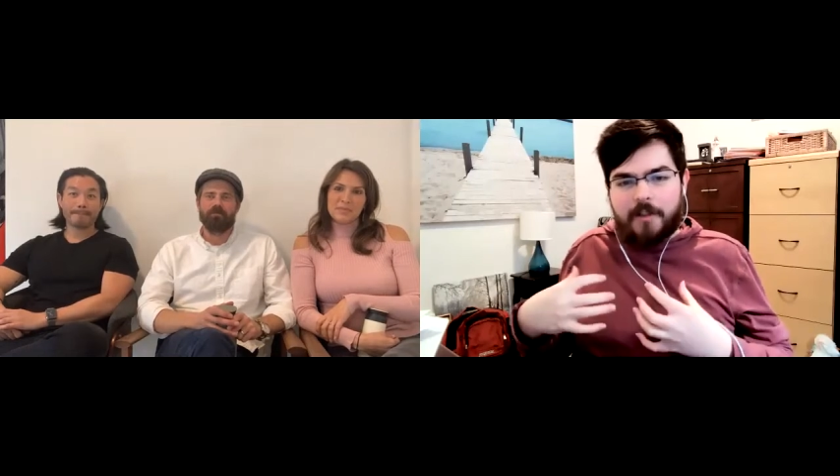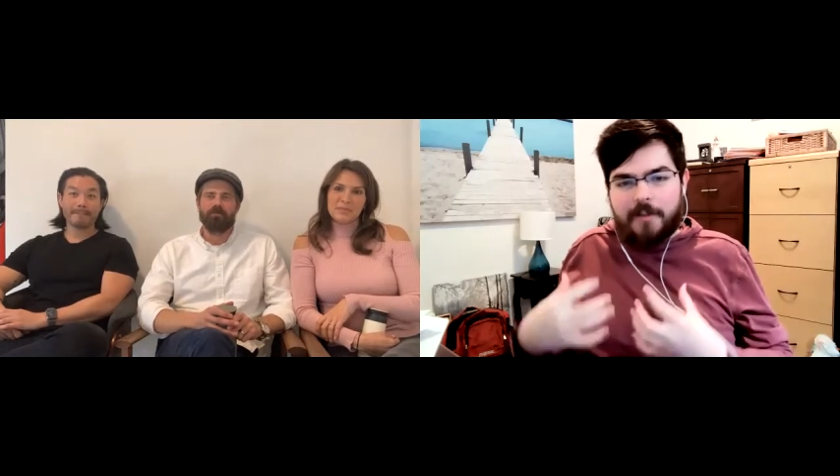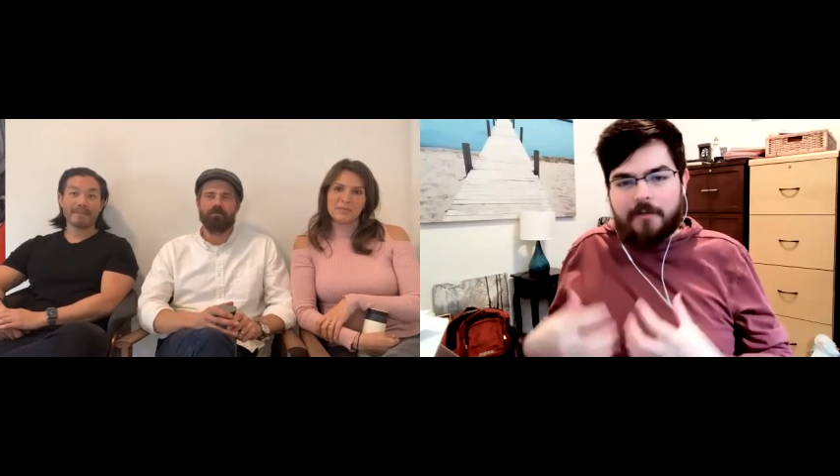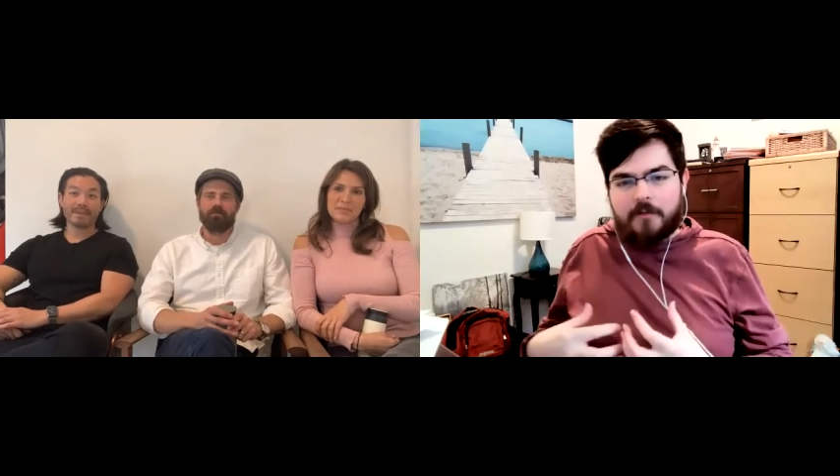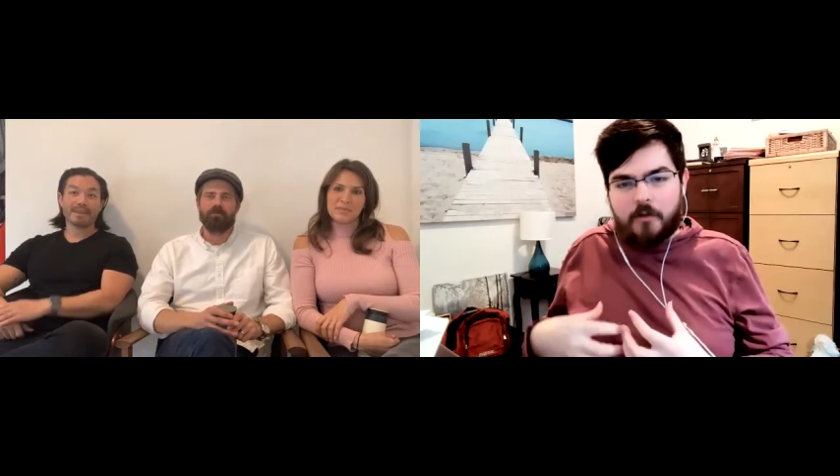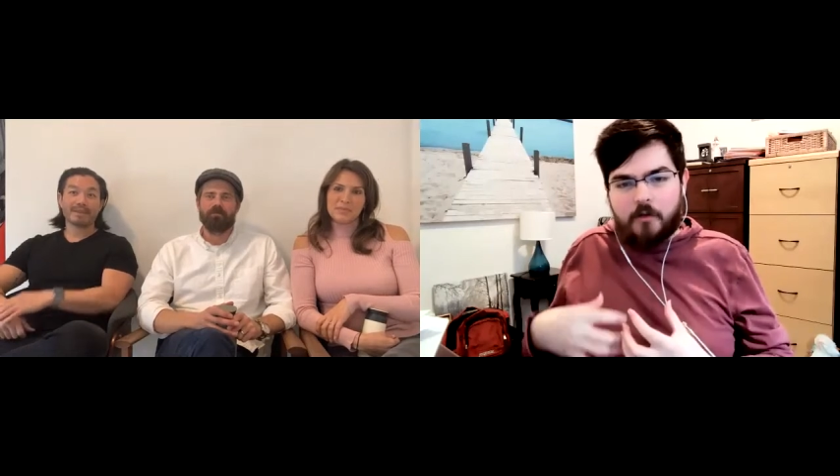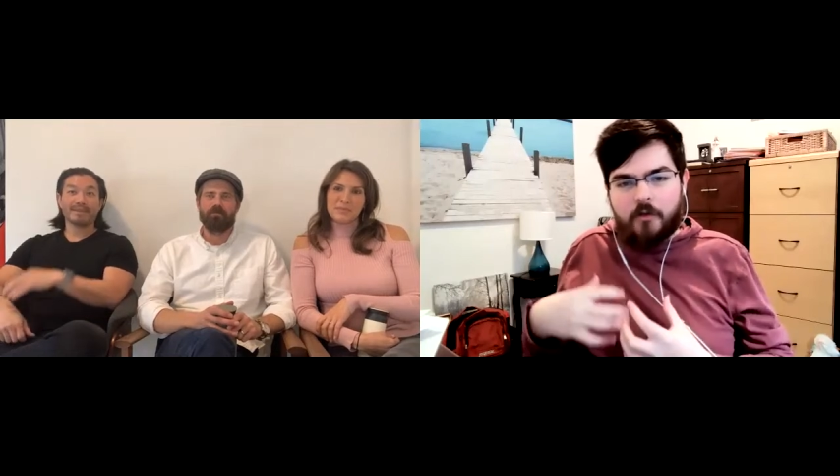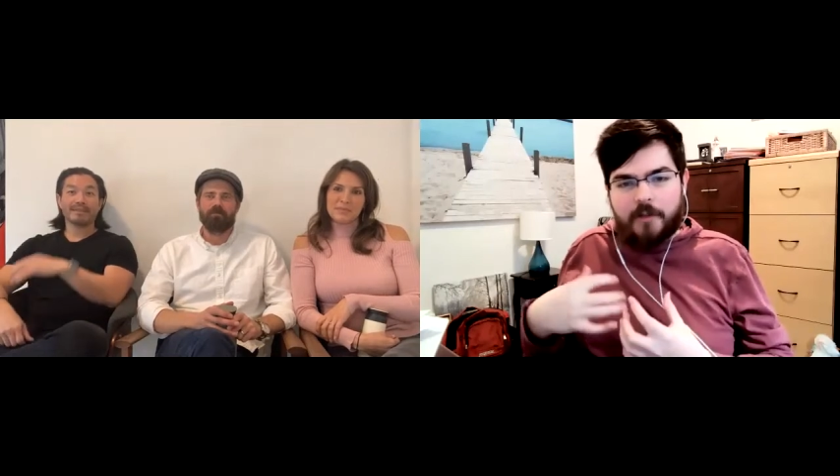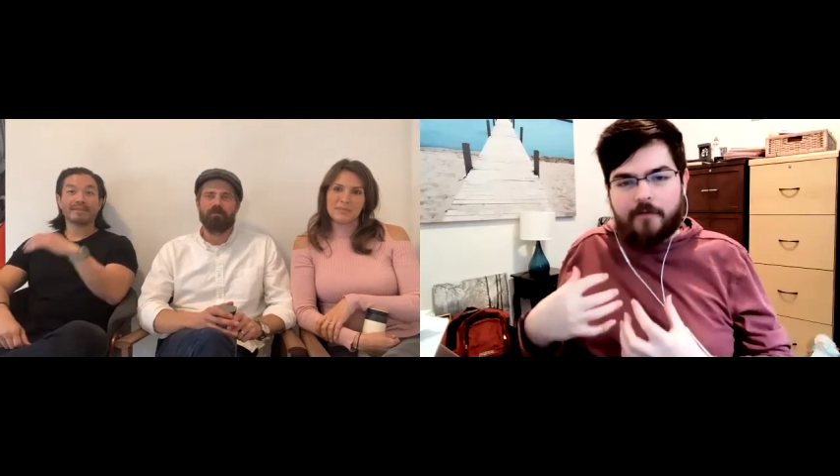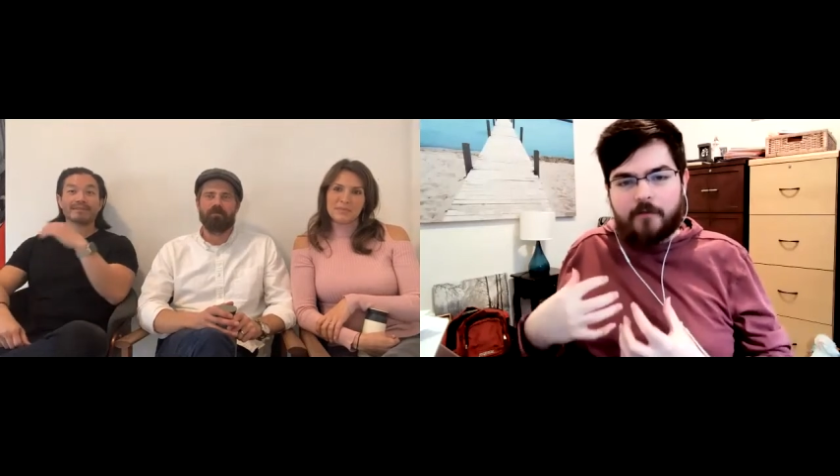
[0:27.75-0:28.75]

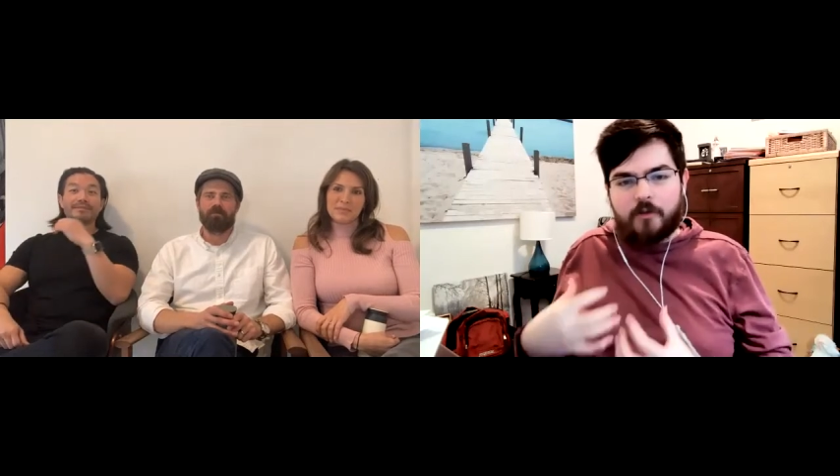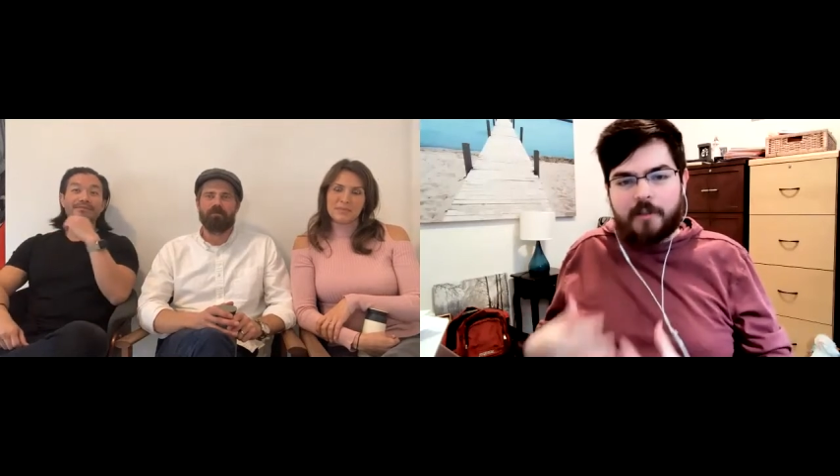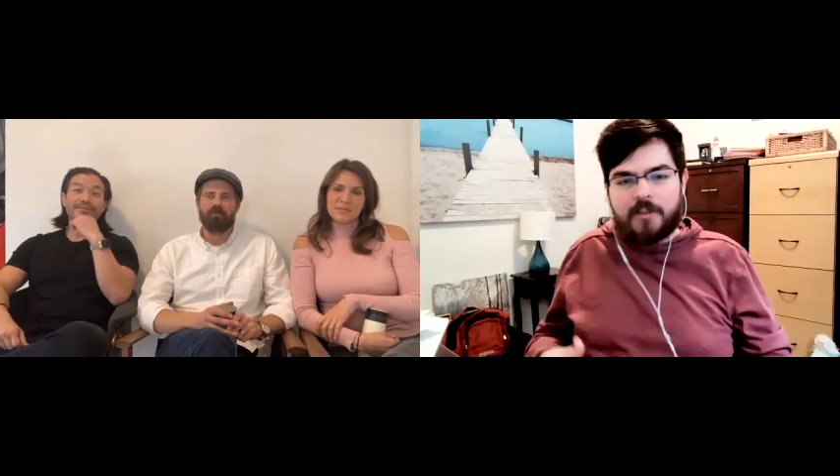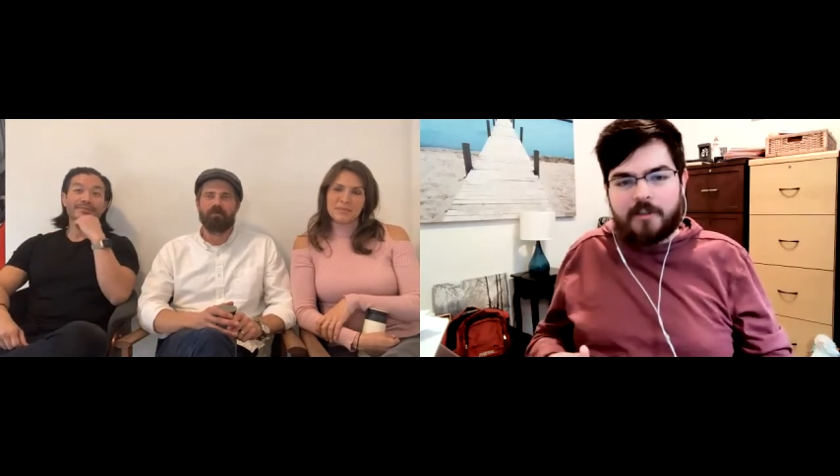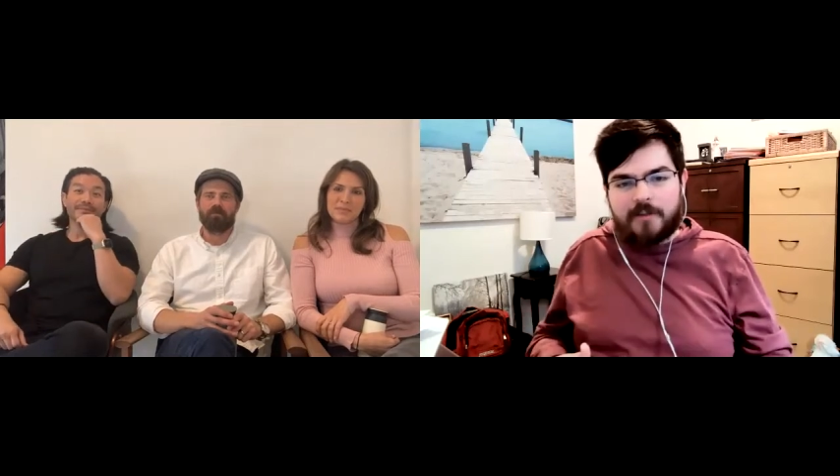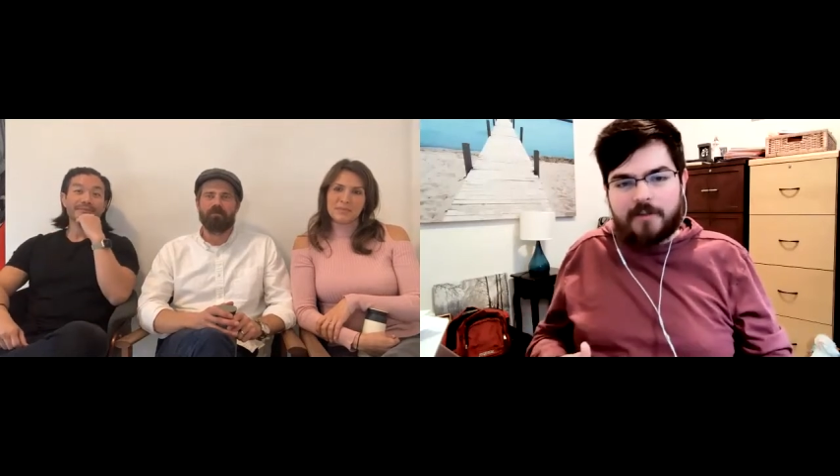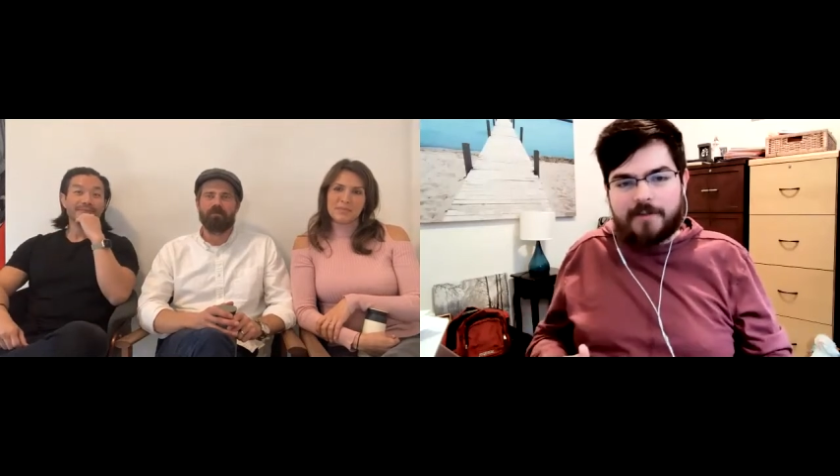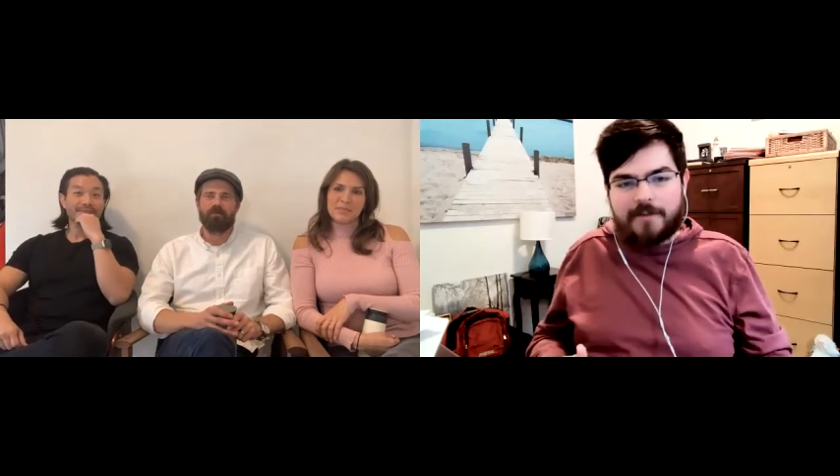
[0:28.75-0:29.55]
Year's Eve traditions?